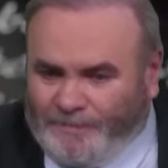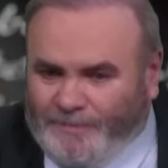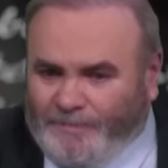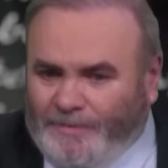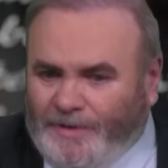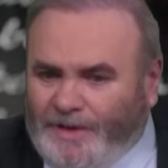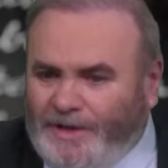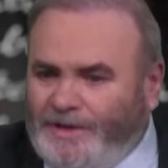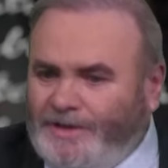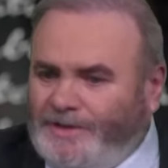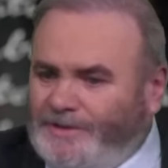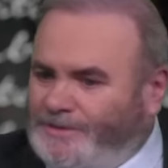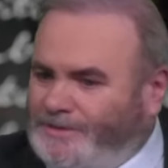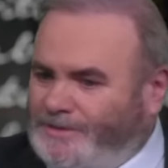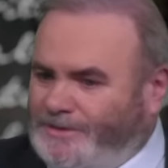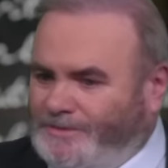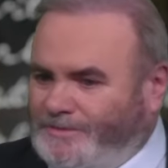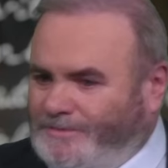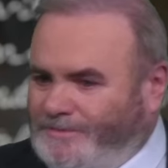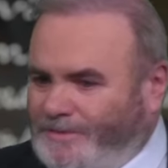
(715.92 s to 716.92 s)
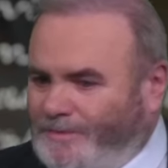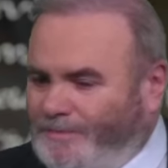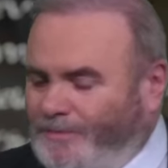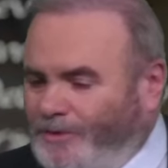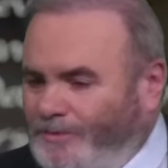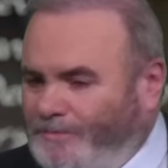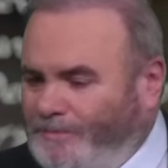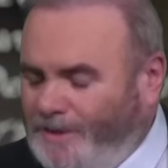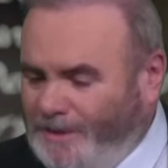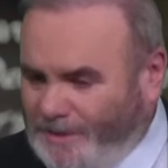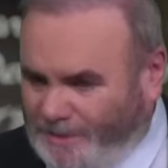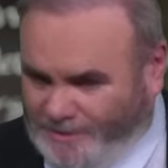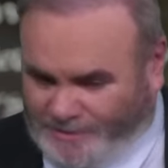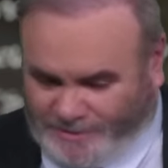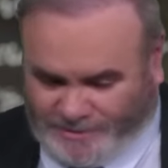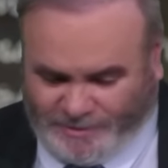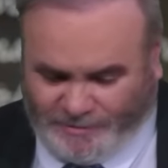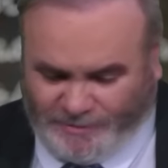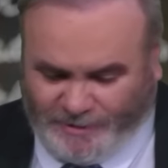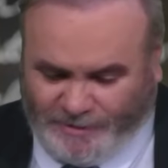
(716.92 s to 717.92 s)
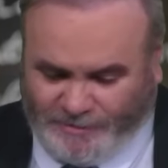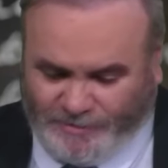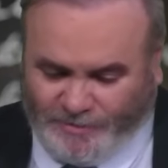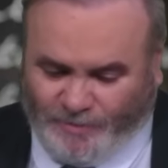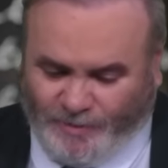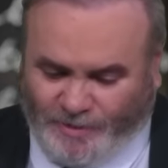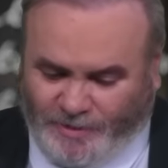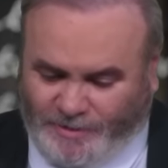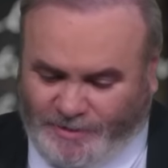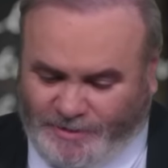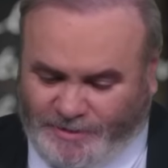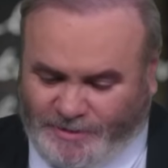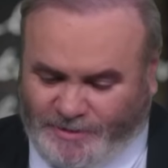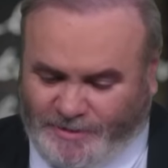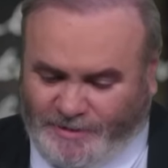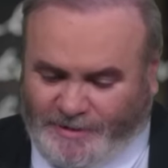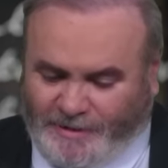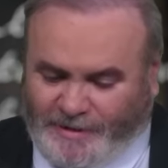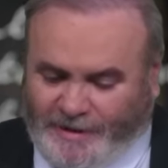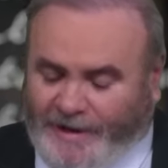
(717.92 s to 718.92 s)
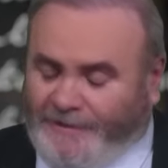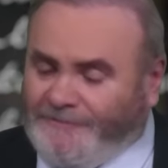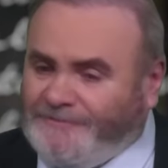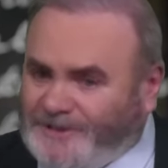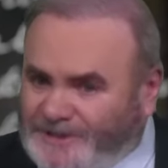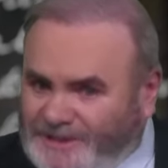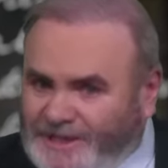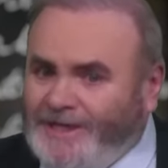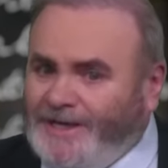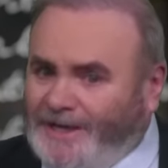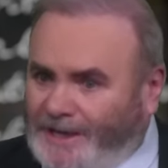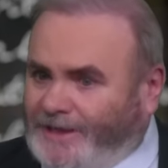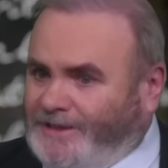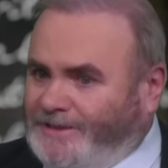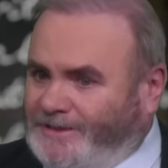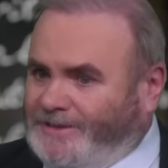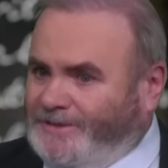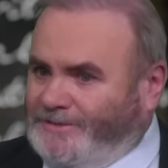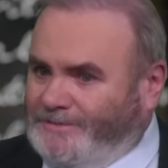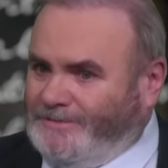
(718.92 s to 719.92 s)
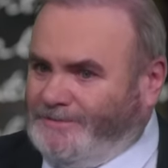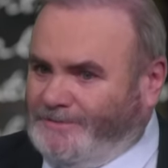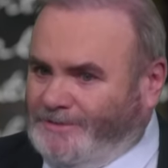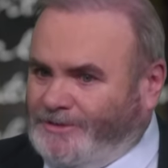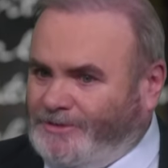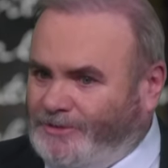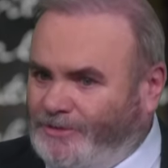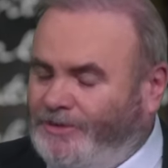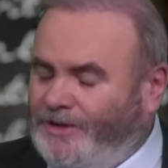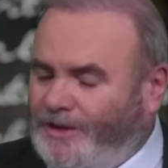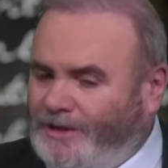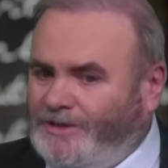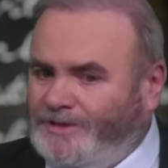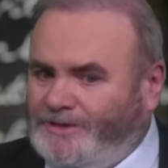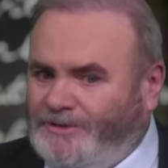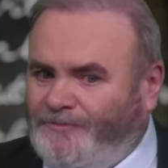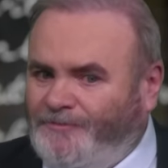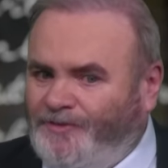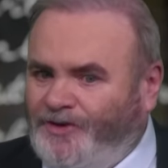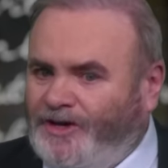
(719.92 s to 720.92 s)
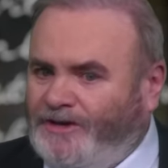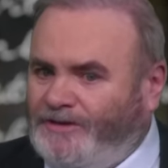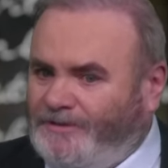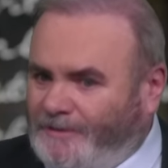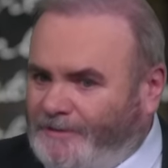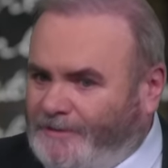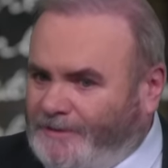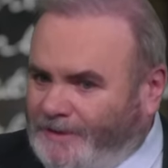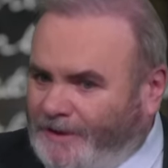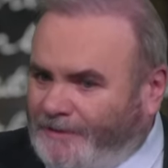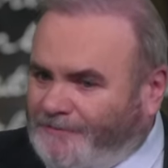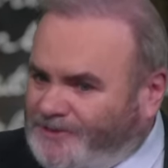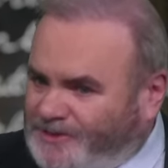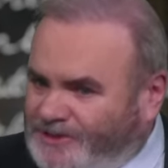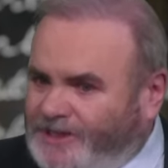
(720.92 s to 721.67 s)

Millions upon millions around the world yes. have seen it through the eyes of faith, have